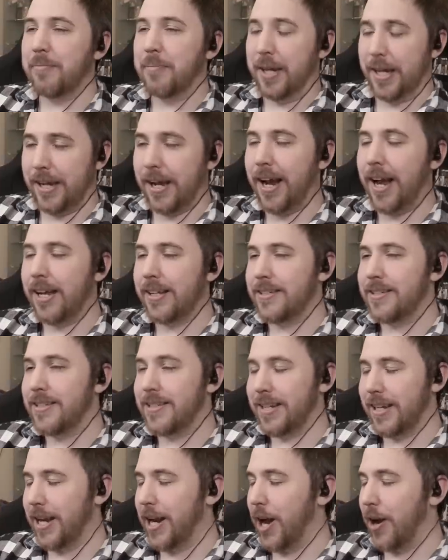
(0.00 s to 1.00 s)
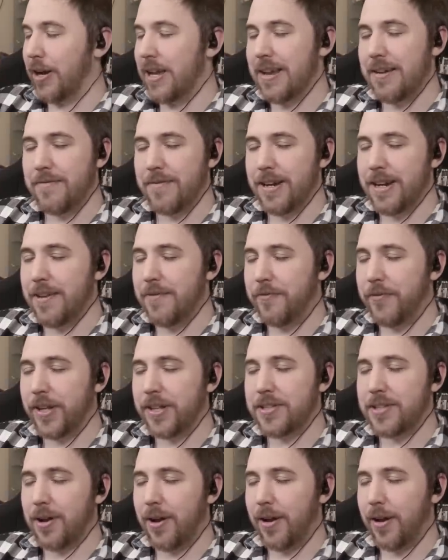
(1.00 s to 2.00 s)
Because, you know, even if
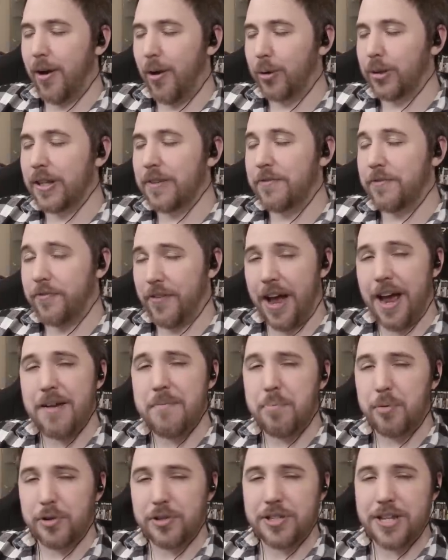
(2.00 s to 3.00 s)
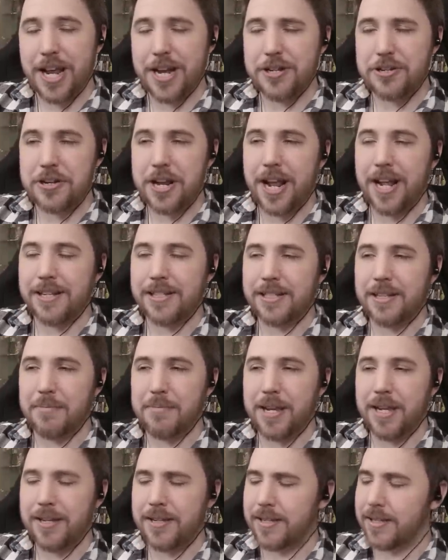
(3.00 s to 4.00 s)
it's only 5% chance to
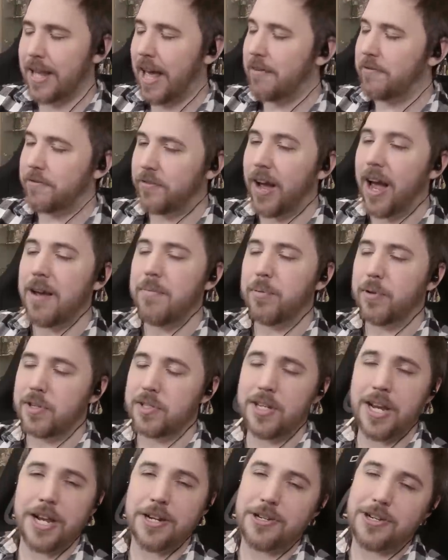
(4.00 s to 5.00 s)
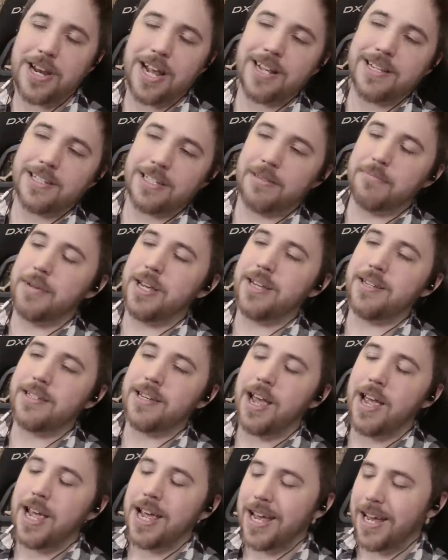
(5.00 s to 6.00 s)
miss, that 5% chance to
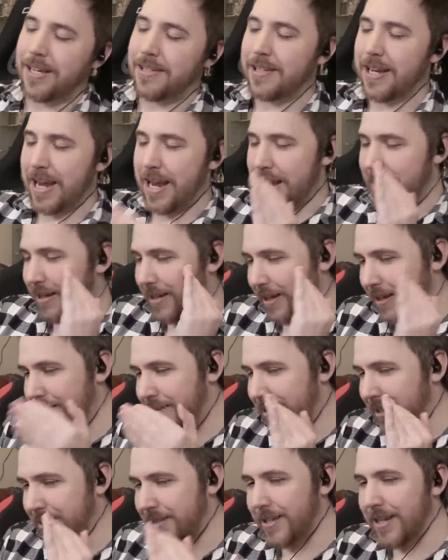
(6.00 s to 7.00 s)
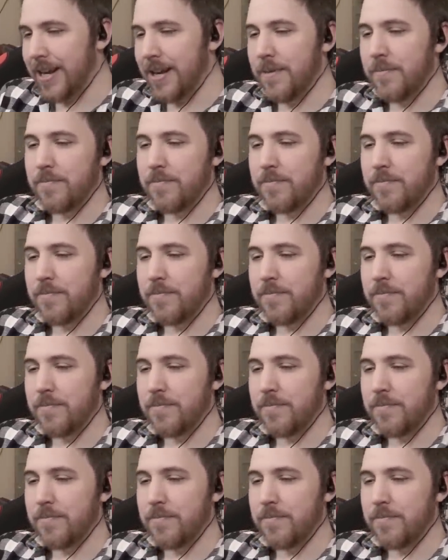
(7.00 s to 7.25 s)
miss is inconsistent.